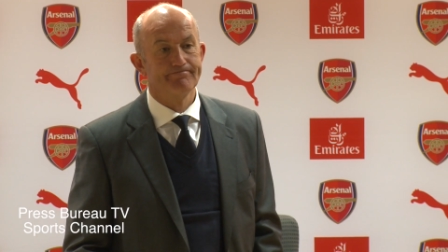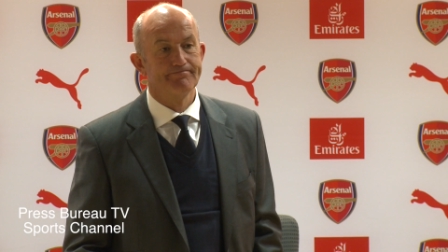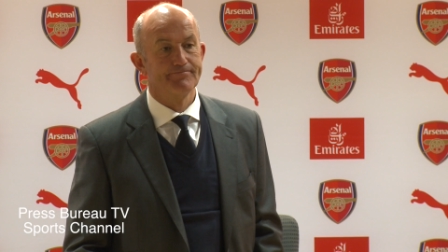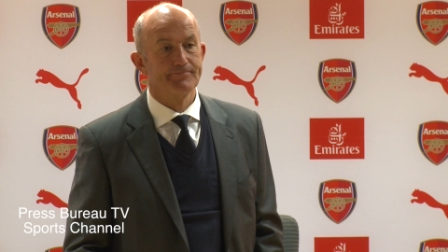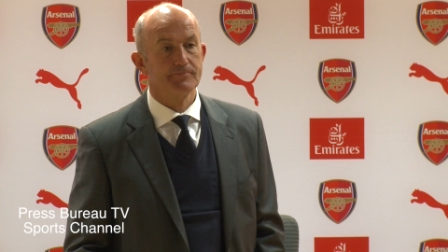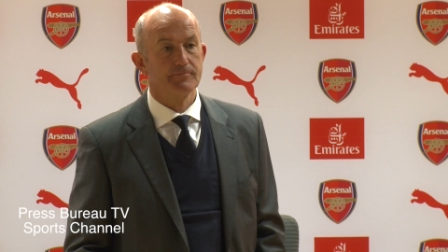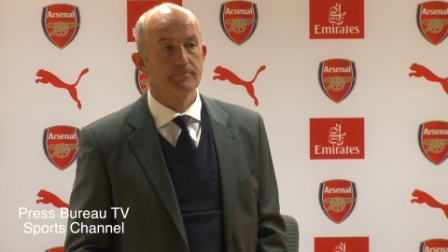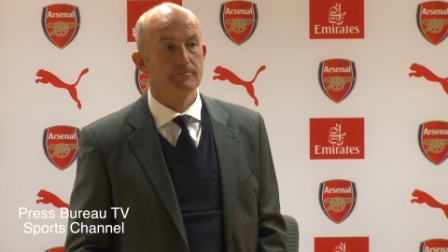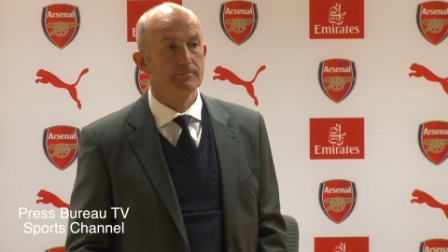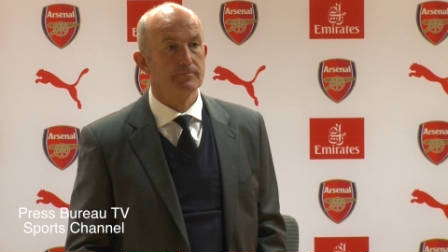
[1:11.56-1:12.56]
Fans
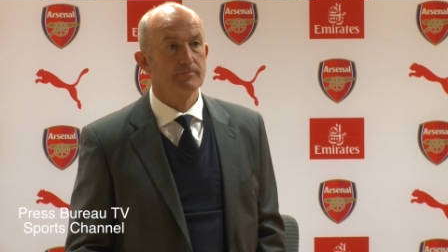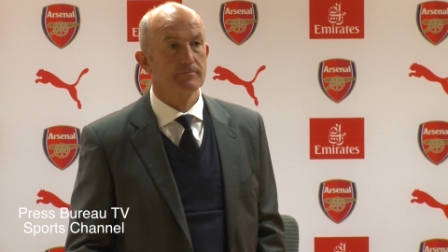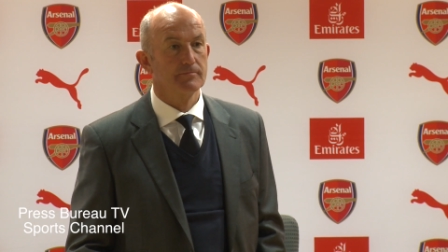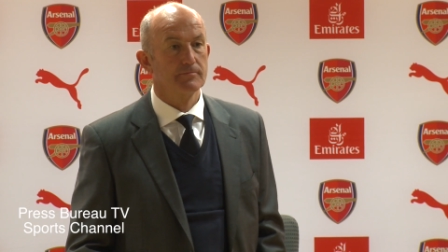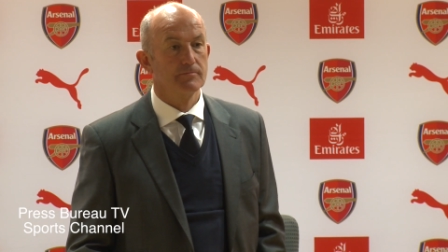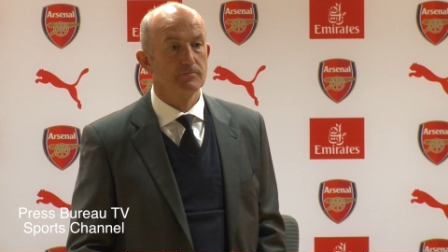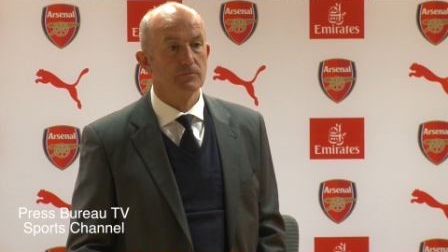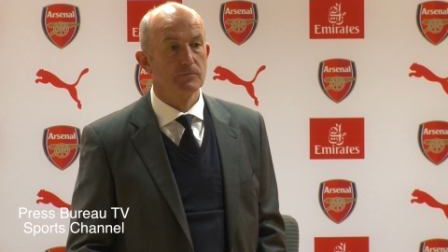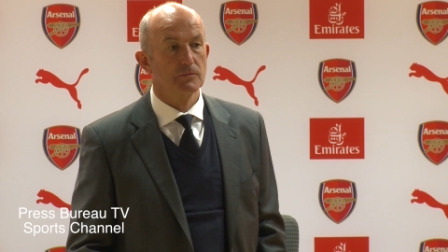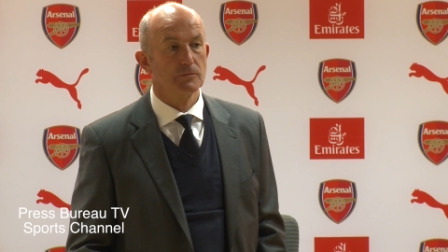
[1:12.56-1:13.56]
didn't
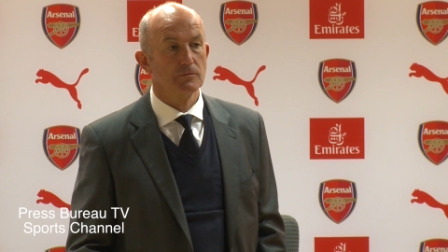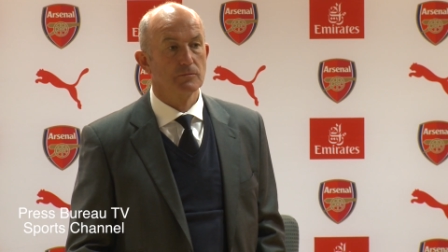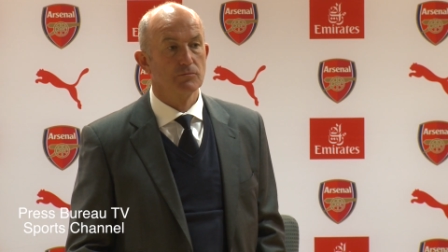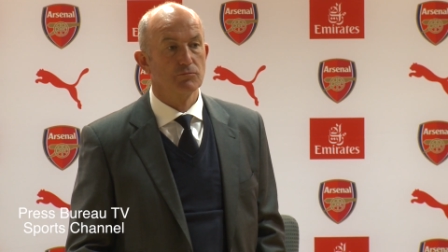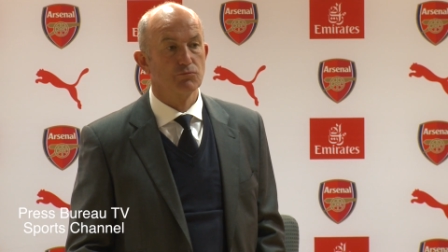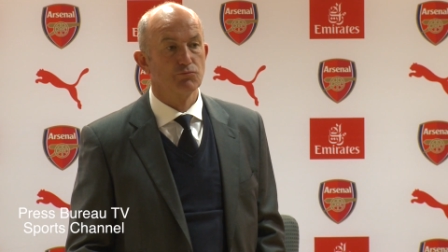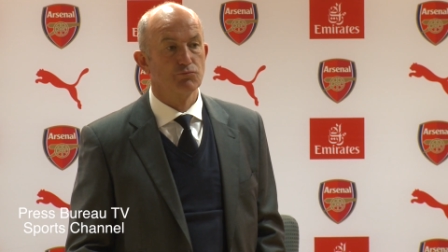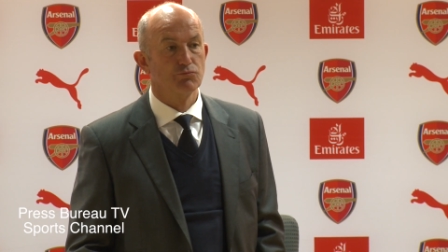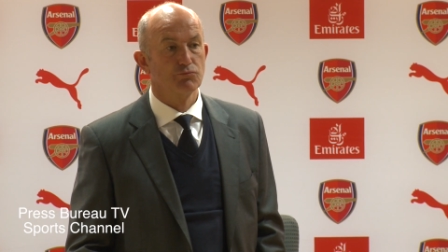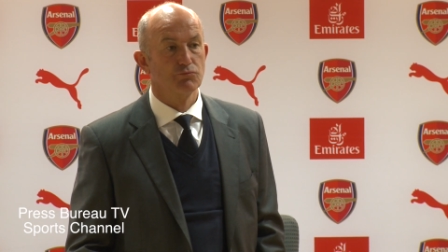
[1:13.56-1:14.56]
take anything away from
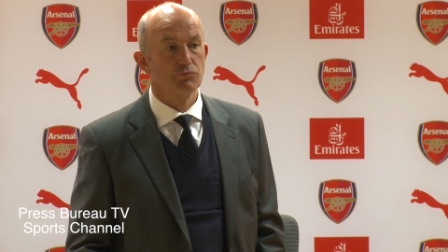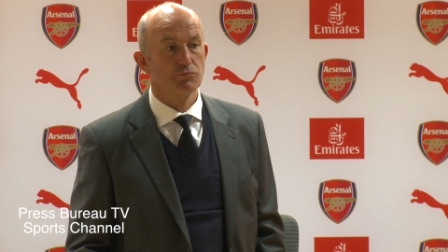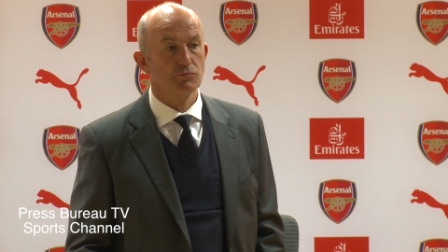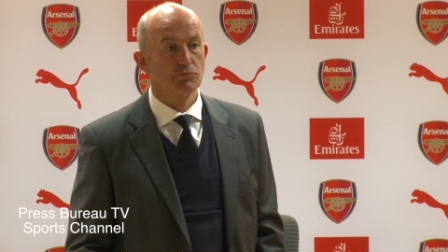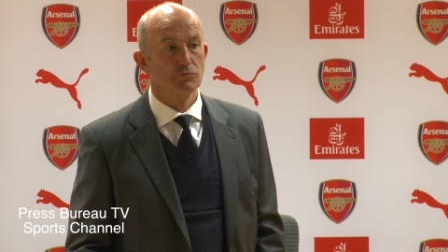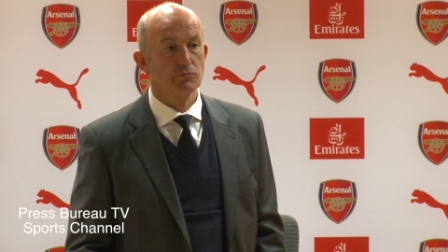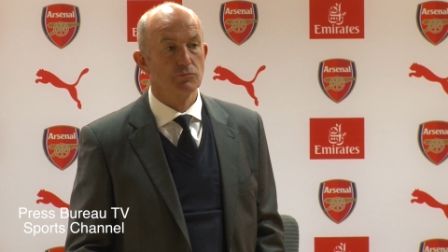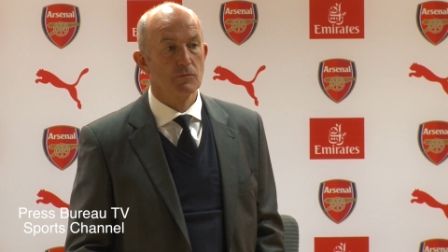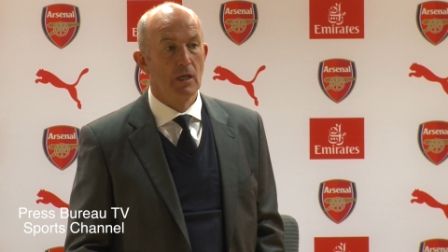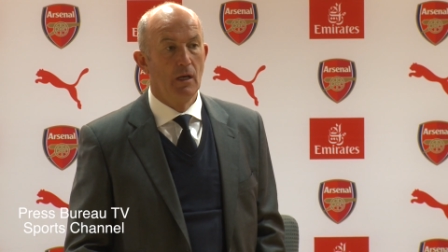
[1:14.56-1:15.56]
your you went the season.
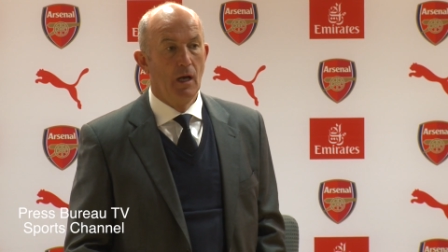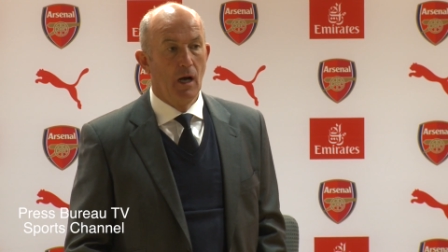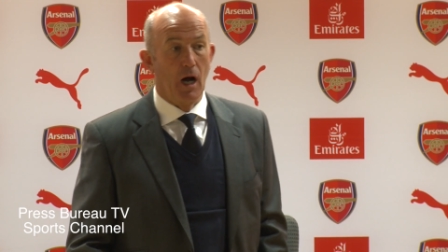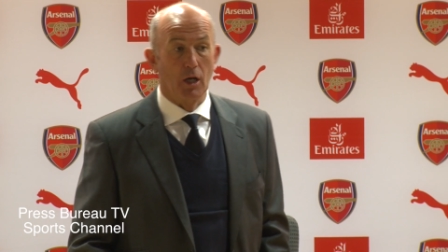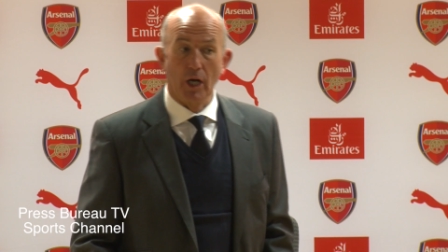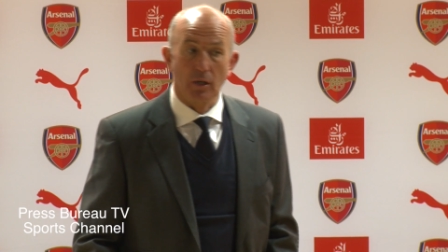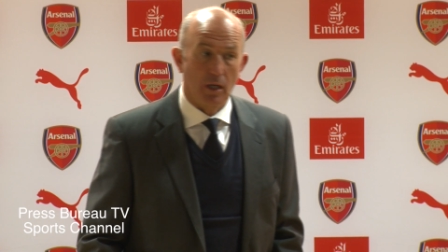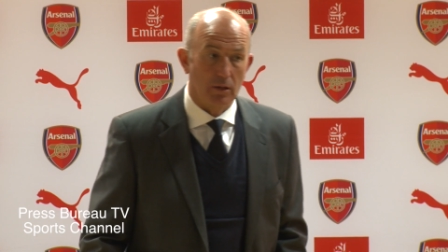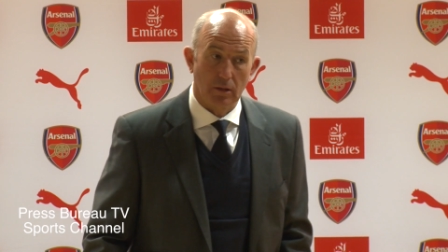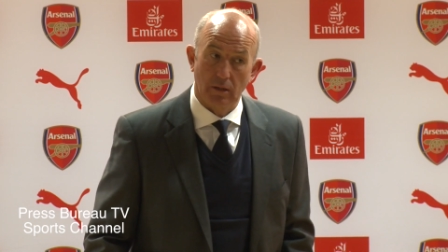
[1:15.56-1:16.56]
You know. Oh no
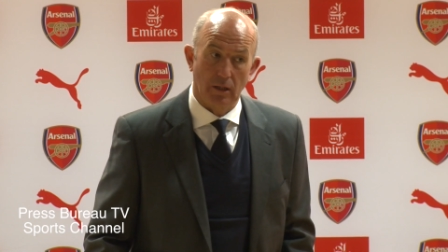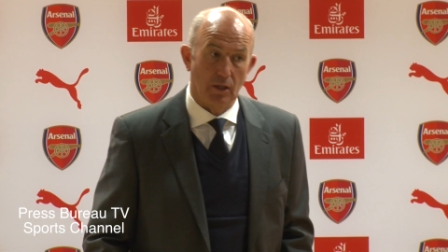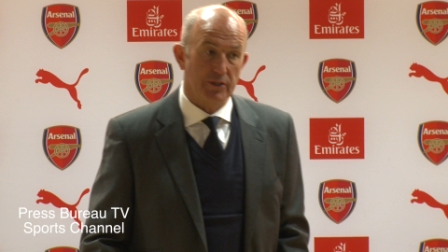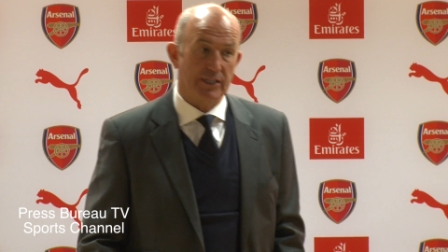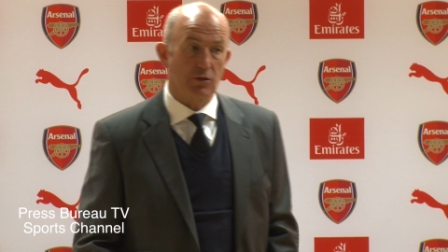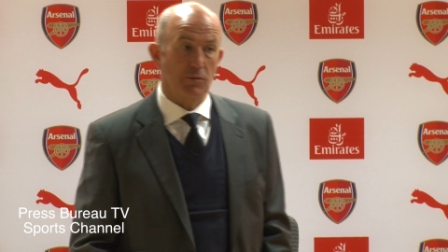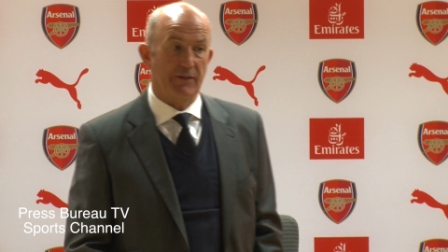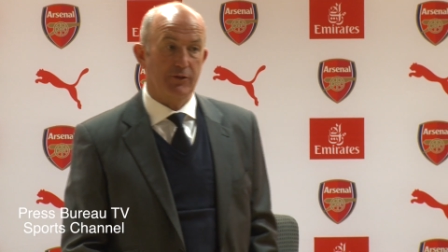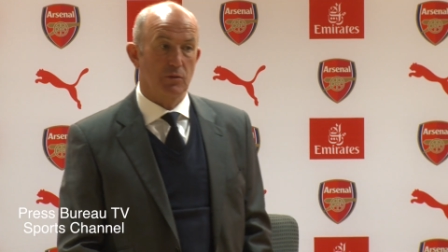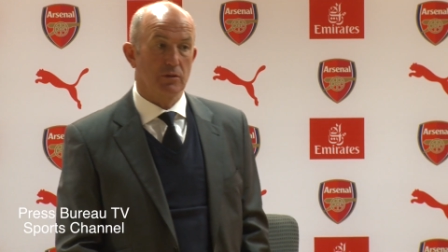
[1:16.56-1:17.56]
no! Uh, you know I said to him
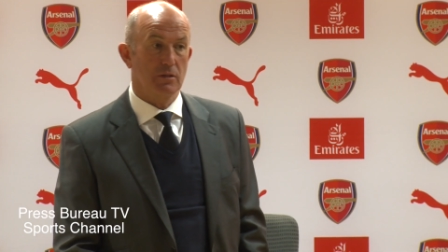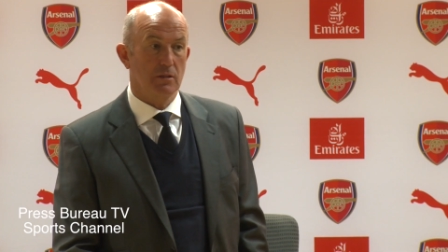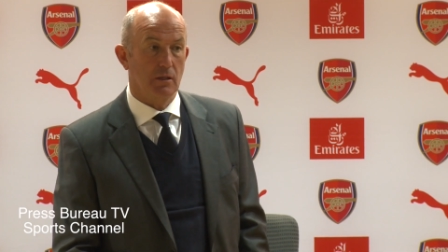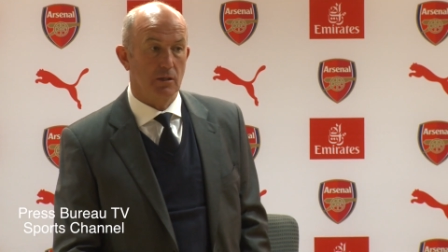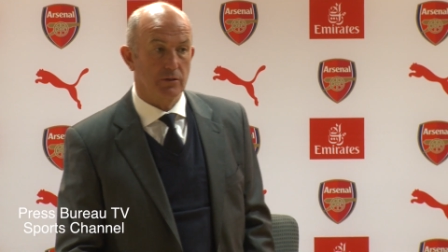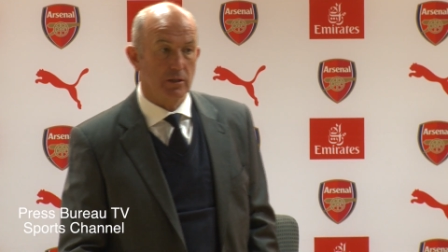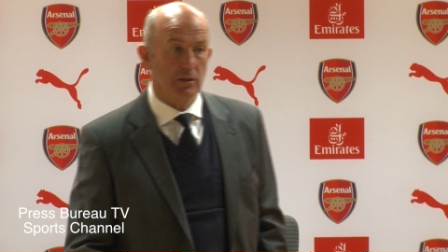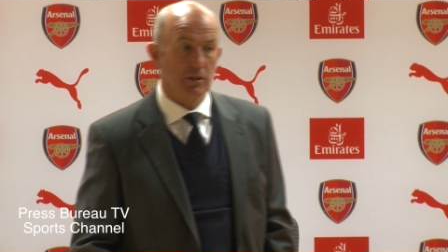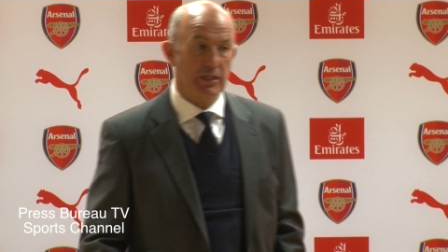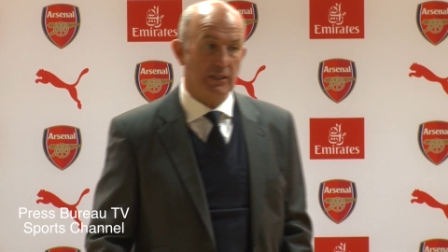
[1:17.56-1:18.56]
afterwards. You know to
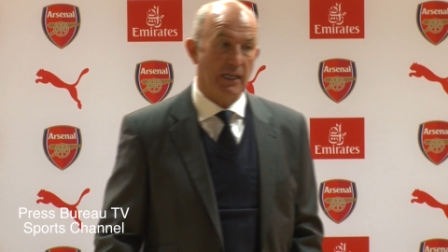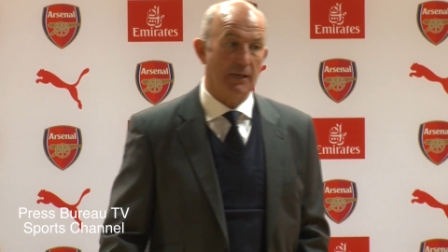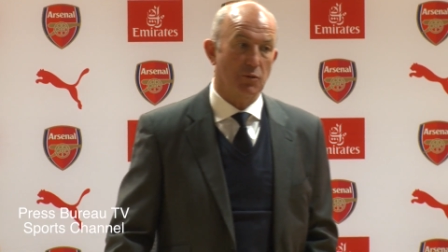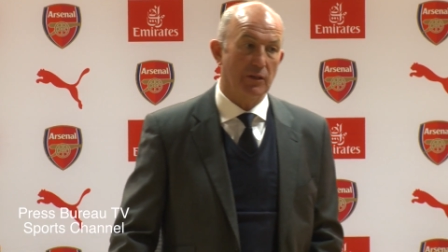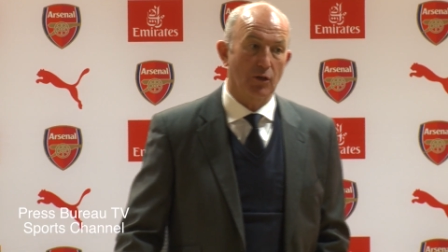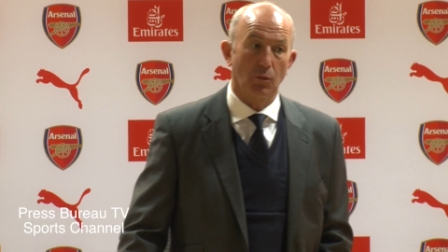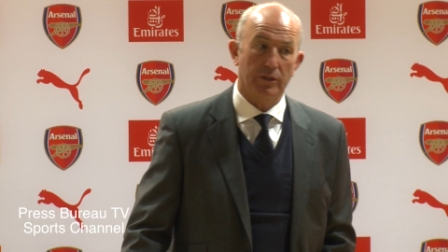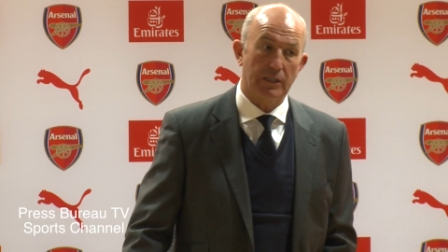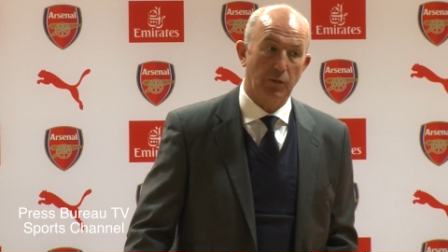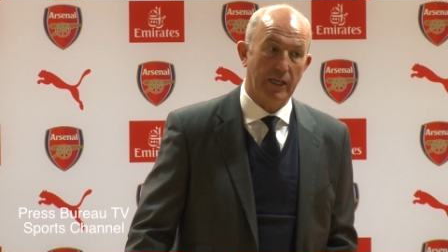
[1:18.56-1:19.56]
the six games we got,
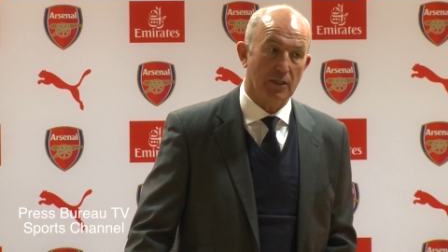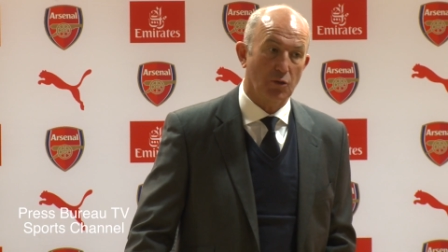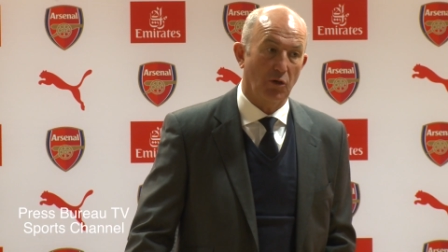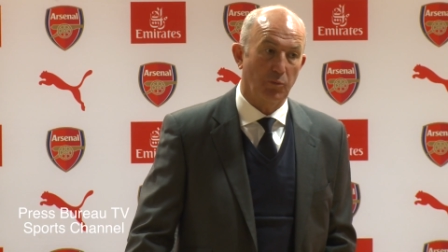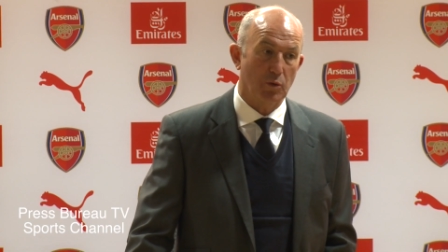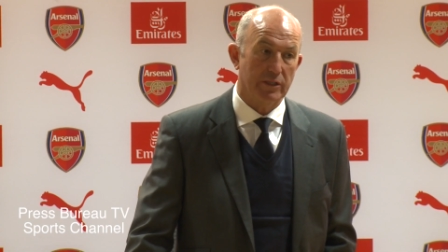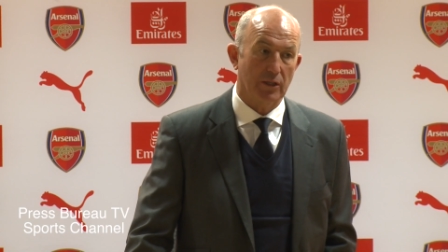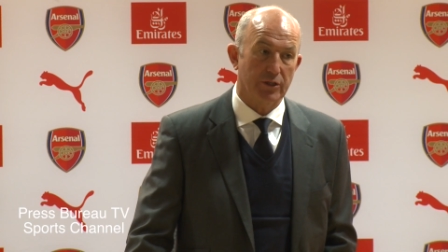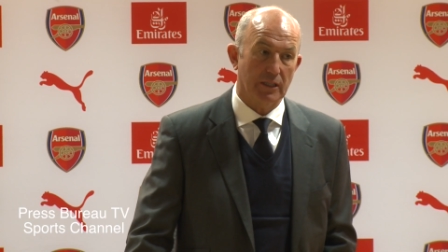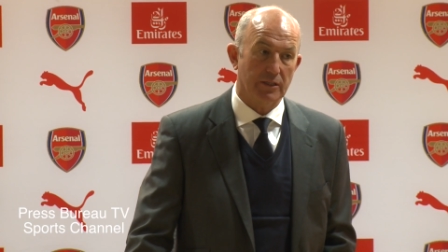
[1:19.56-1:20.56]
what did we get? Twelve points
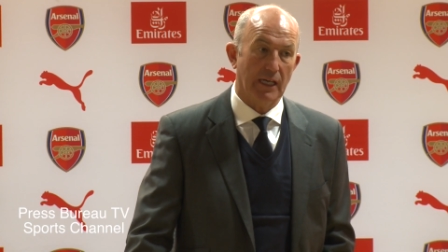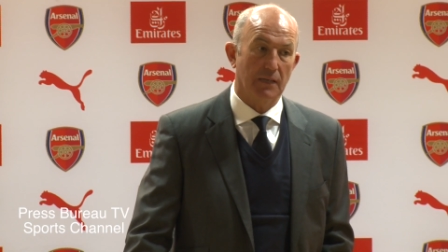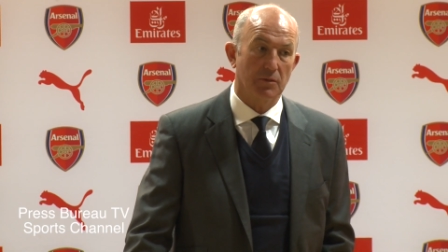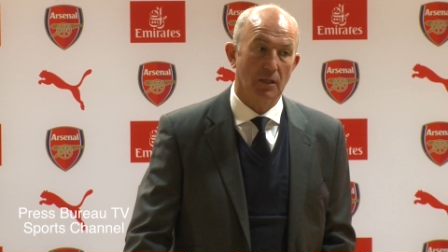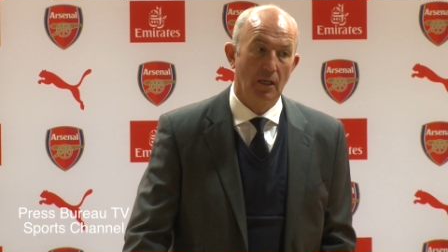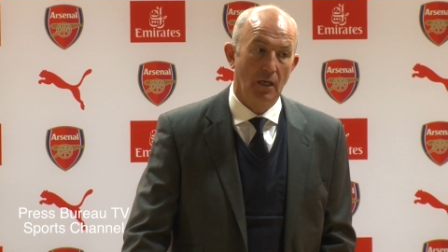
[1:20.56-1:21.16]
out six games.